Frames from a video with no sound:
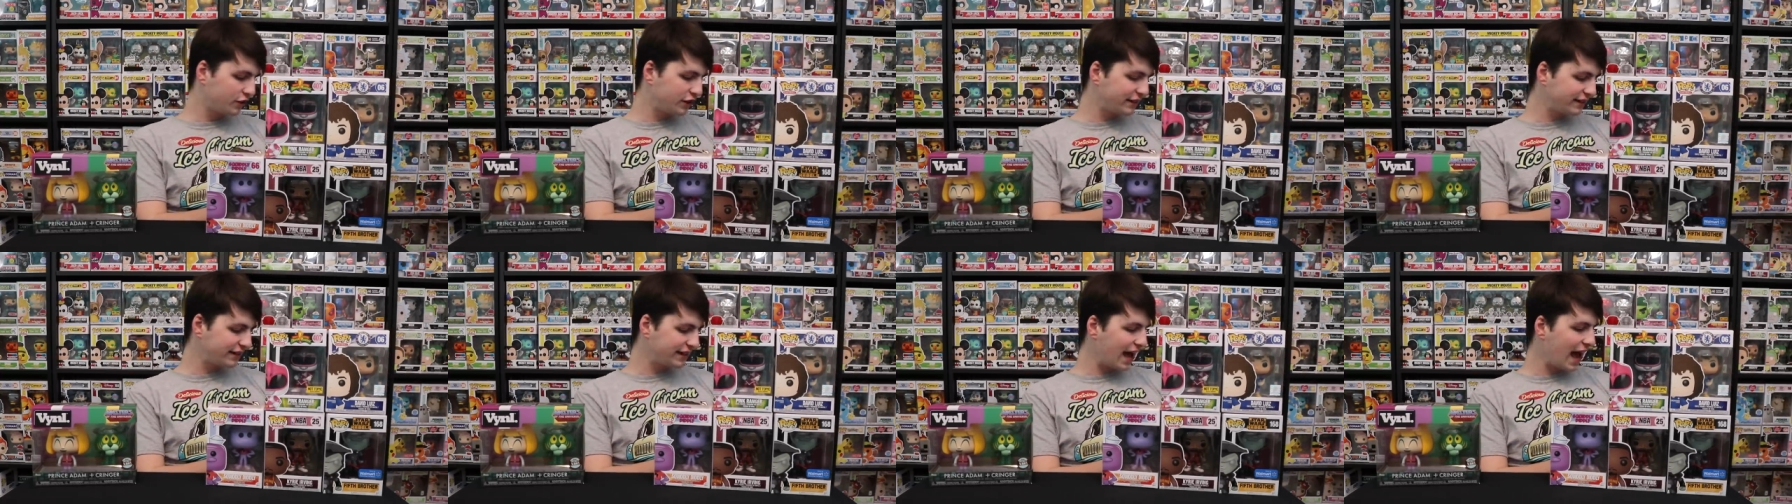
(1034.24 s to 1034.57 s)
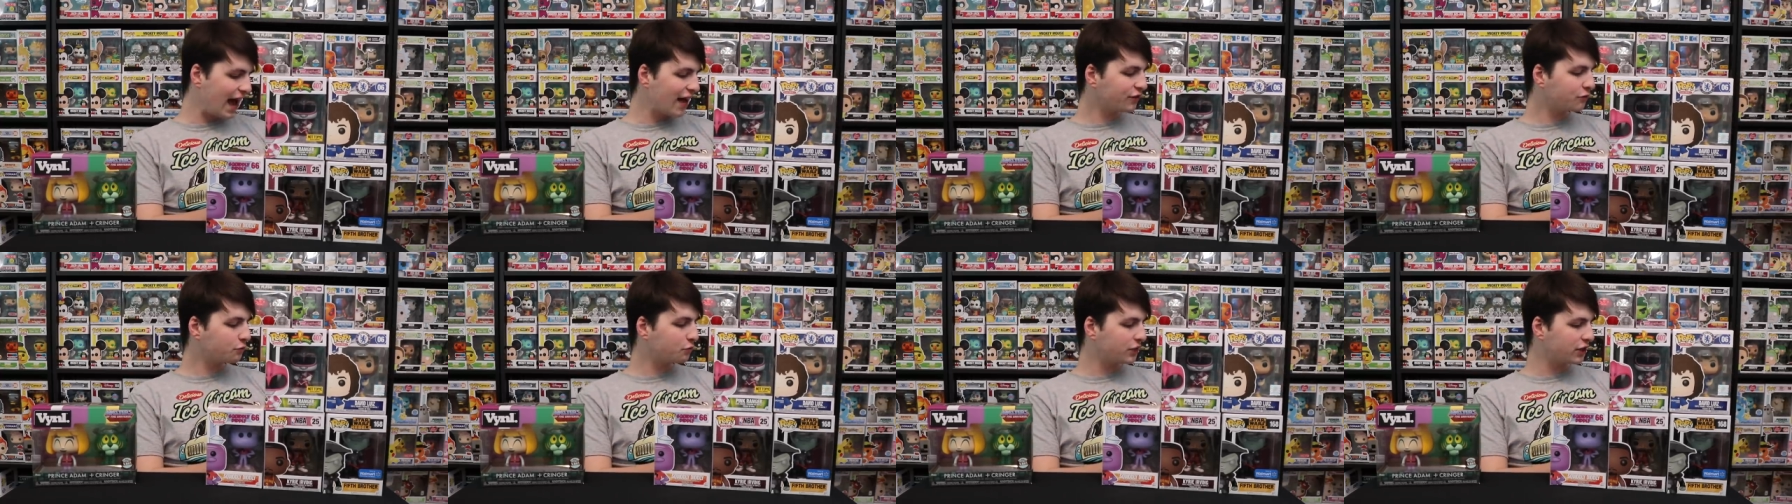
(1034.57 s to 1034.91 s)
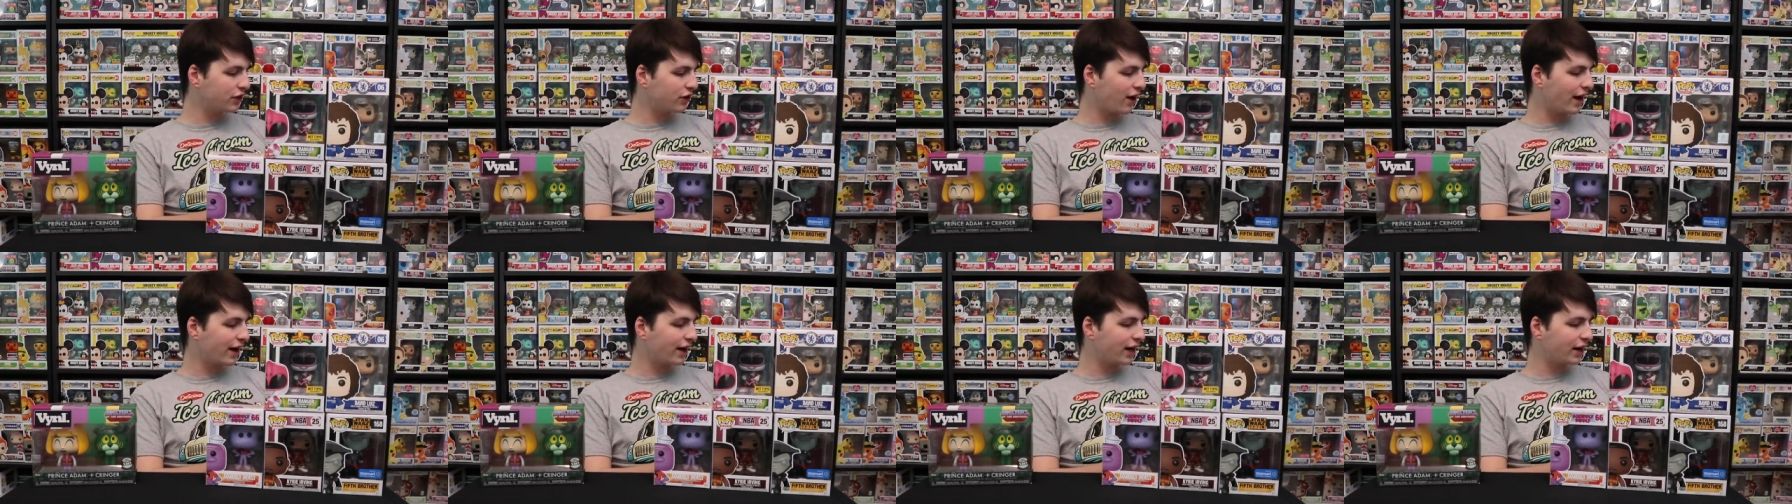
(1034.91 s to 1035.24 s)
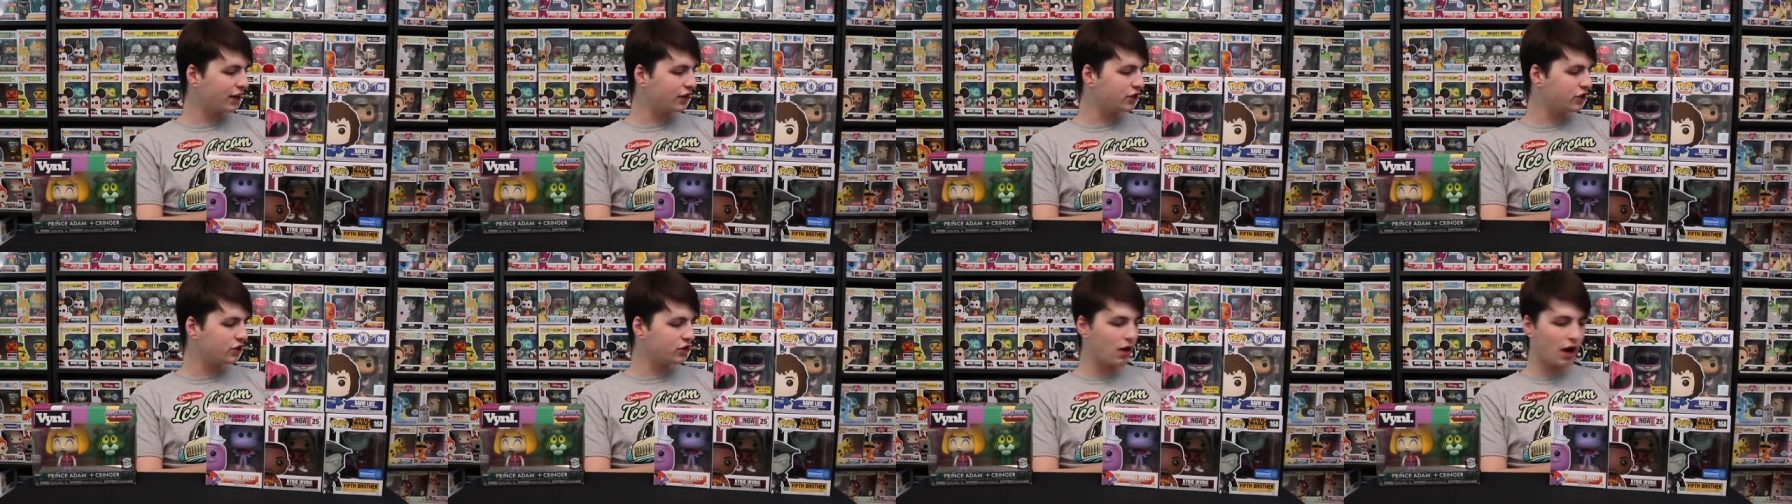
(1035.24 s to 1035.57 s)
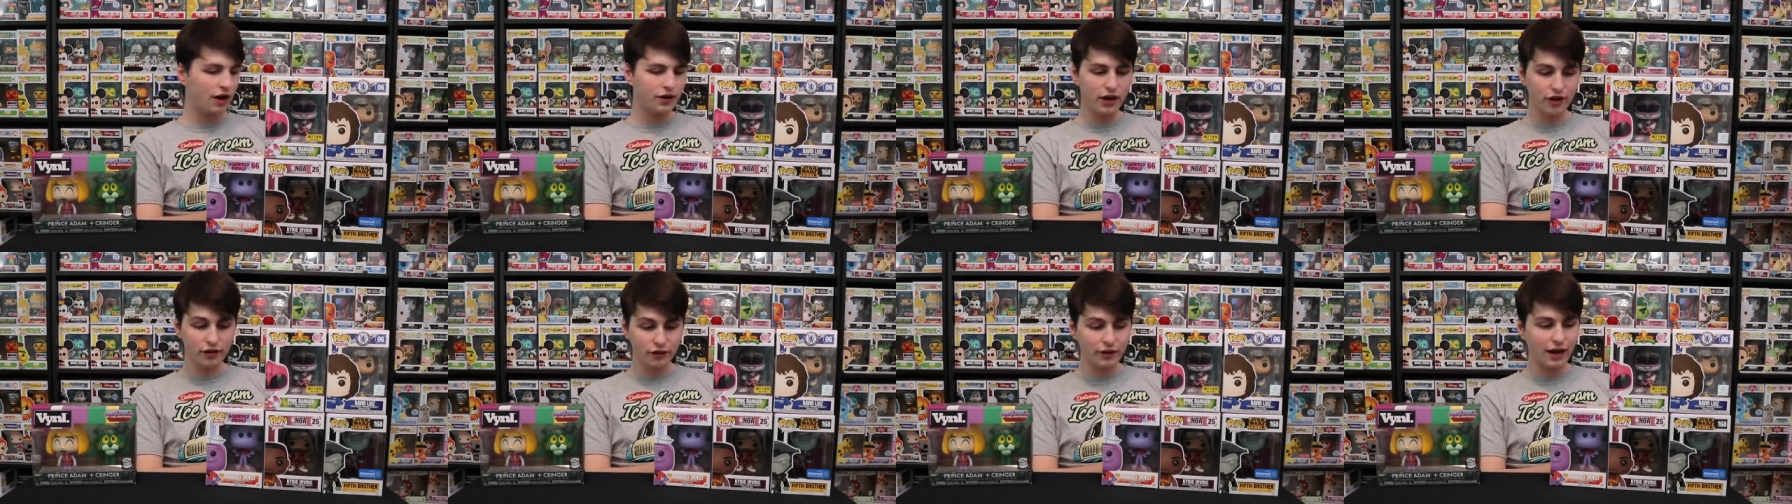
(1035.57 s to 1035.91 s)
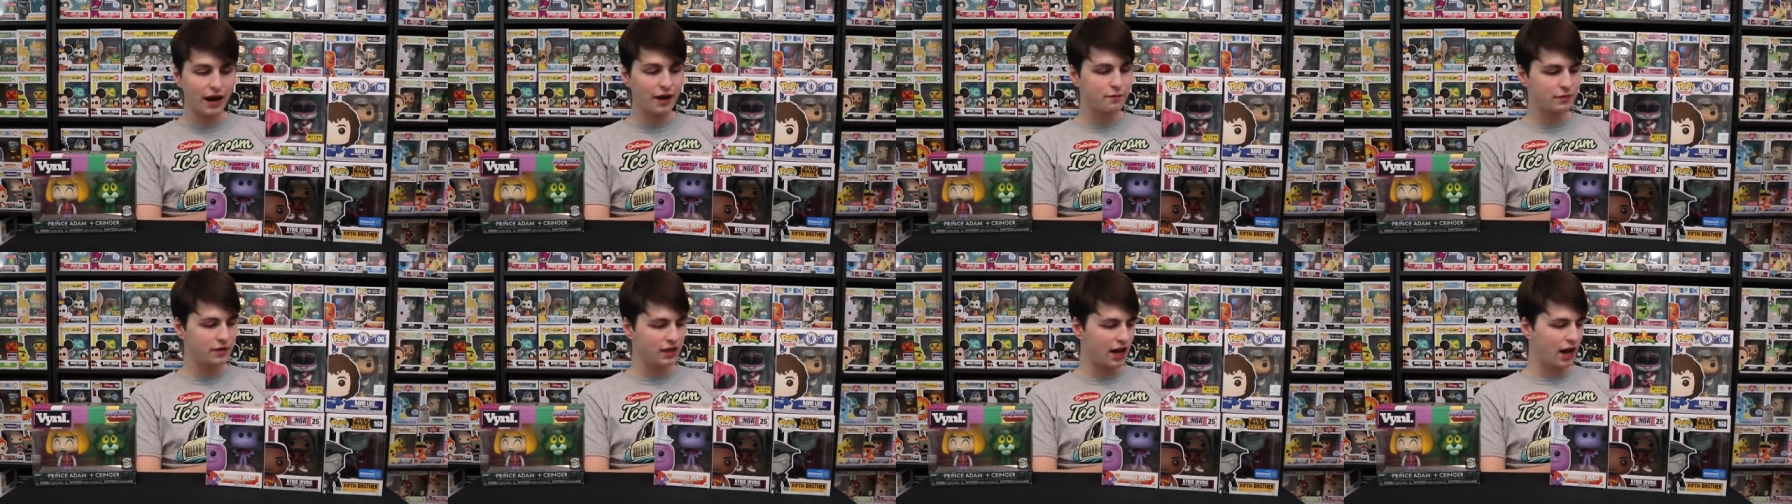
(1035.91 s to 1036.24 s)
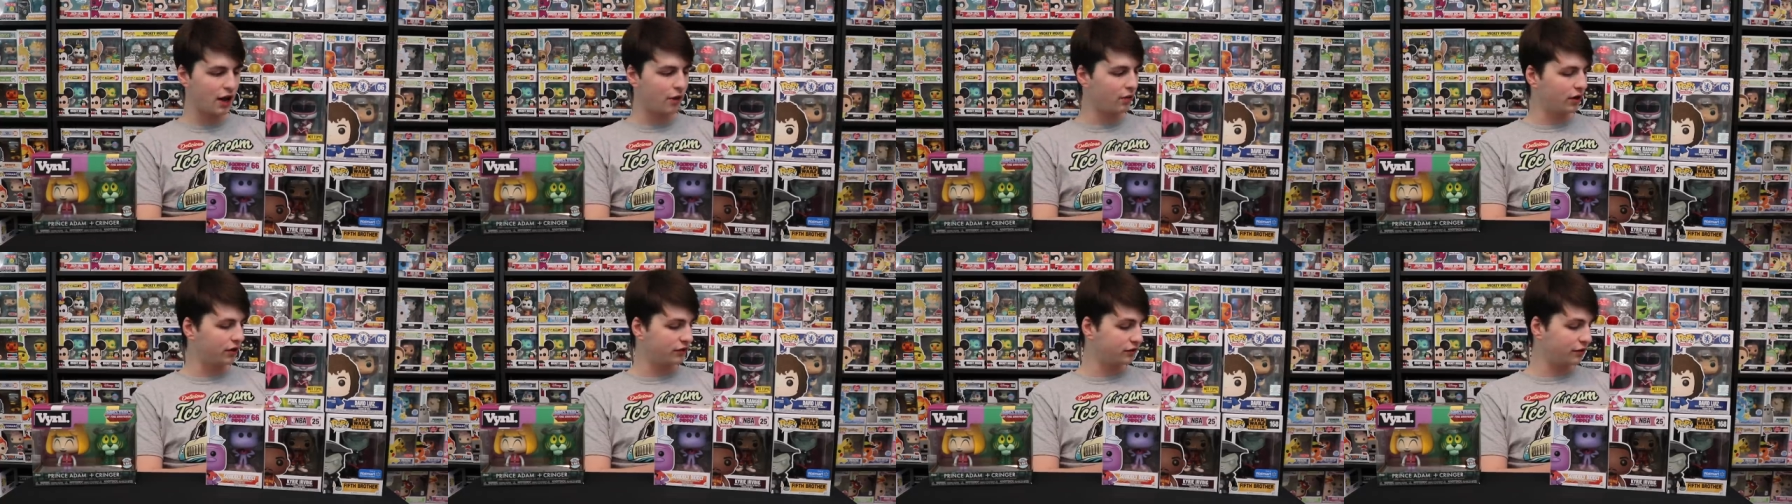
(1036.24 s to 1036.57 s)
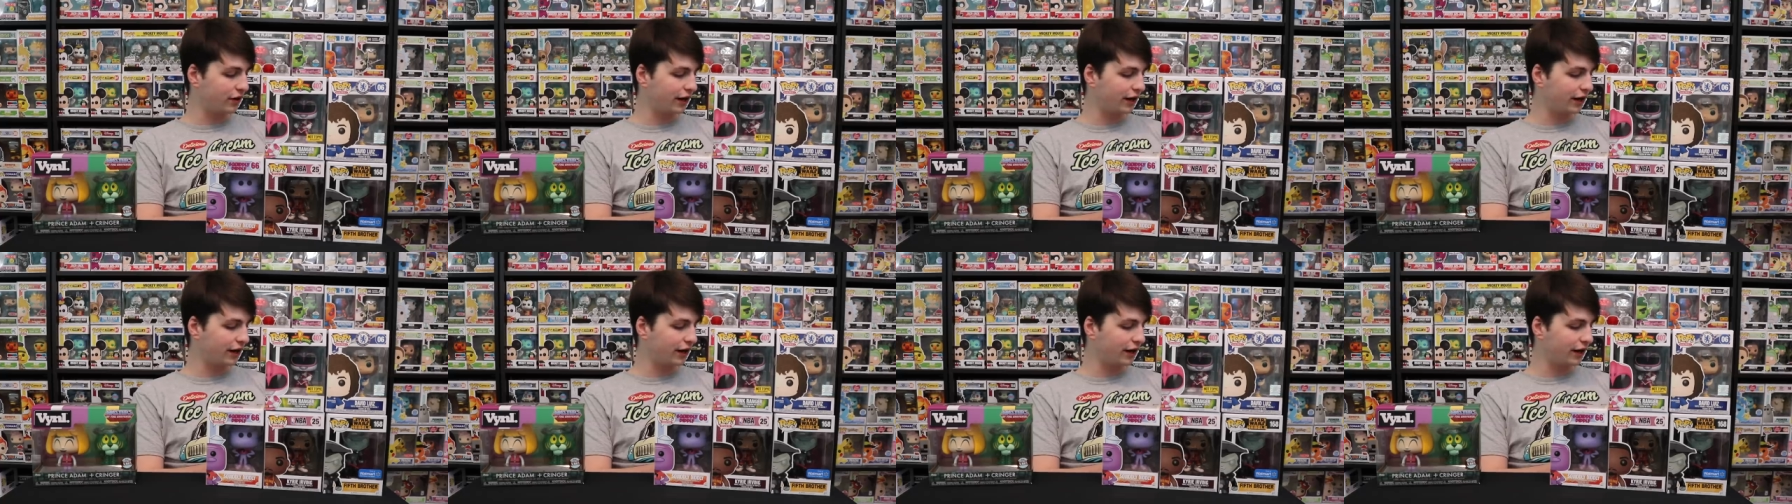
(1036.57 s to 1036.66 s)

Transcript: this last one here, I got another NBA one.